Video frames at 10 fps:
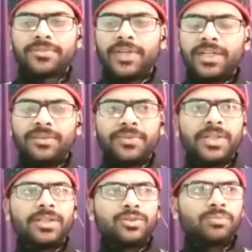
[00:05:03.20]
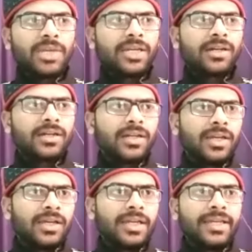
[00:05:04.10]
It's very difficult to make a,
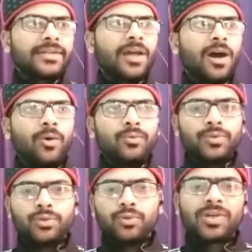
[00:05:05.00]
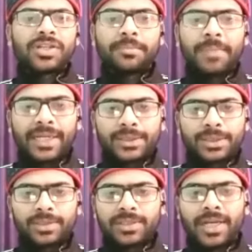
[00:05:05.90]
like, now you are the
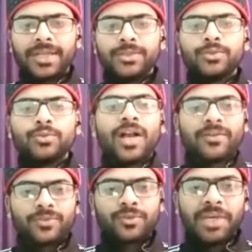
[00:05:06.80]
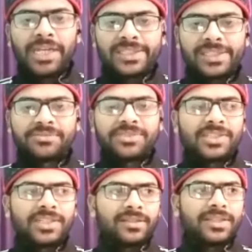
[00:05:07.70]
manager and you have to manage
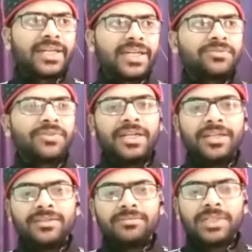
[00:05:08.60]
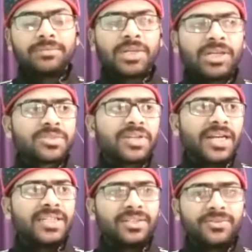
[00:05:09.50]
everything. Then it becomes
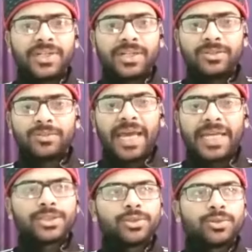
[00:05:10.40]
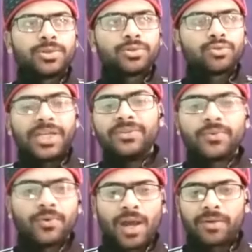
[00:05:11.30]
really difficult to manage your
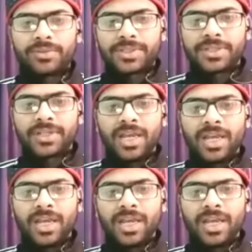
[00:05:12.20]
24 hours.